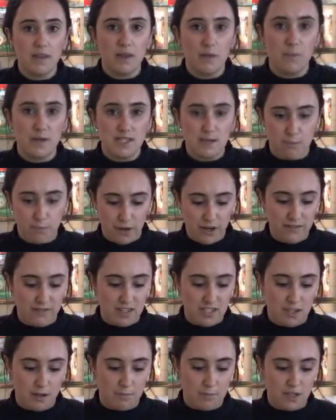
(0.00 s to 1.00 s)
that we did
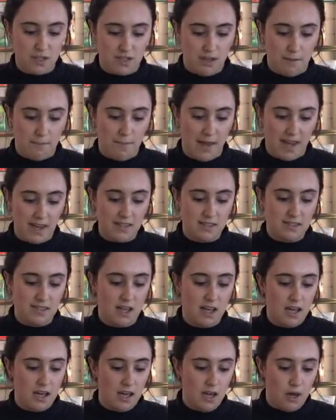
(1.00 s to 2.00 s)
previously on Museum Makes
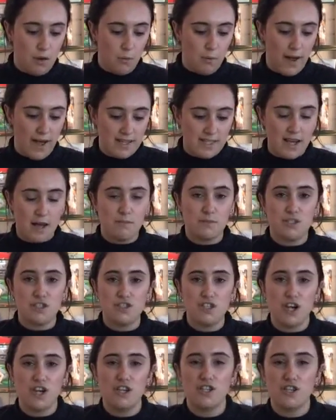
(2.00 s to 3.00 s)
where
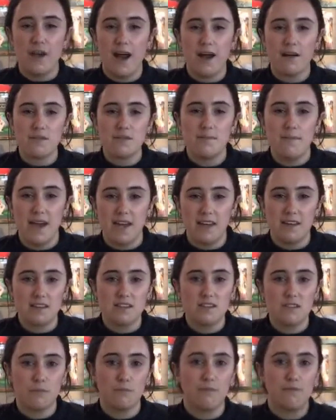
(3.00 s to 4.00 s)
Tamsin showed you how to make
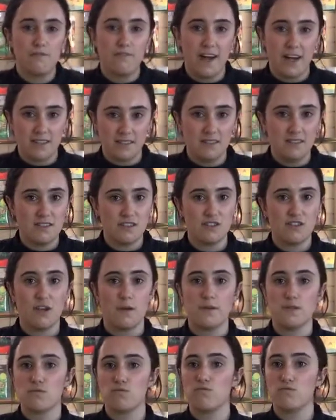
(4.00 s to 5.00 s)
some fans,
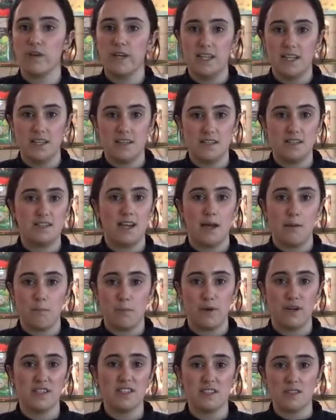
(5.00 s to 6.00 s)
so it's really the
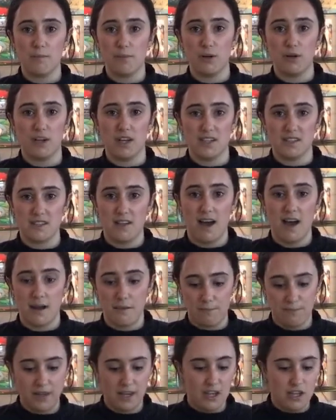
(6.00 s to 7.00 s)
same principle as
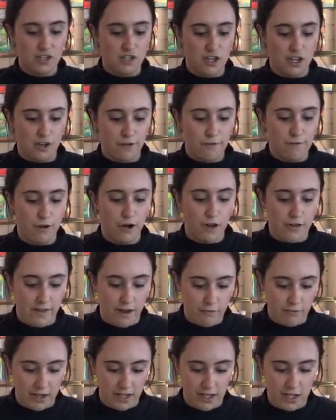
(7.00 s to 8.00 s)
that, so you can follow
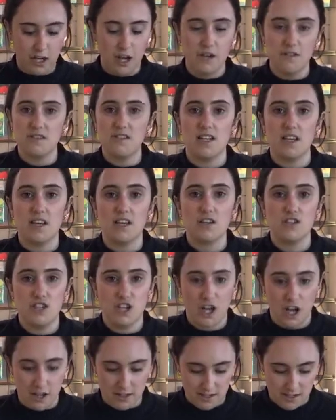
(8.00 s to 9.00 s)
that really closely because
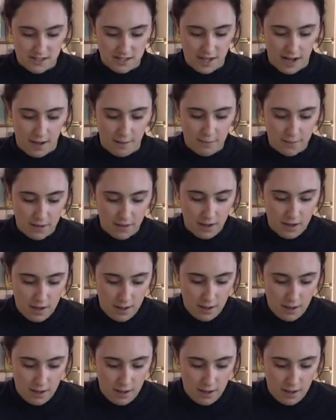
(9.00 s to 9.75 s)
she goes in depth.